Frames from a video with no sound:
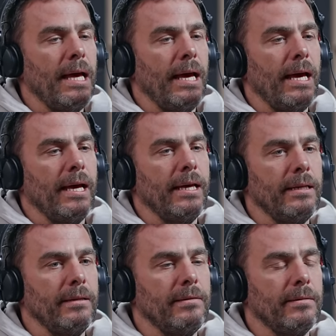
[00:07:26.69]

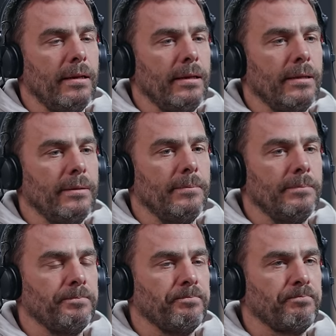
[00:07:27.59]
And
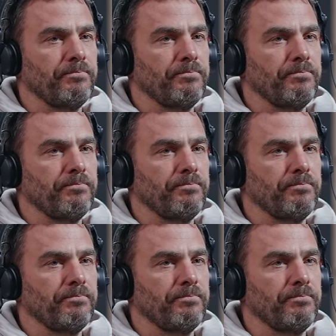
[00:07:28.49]
um,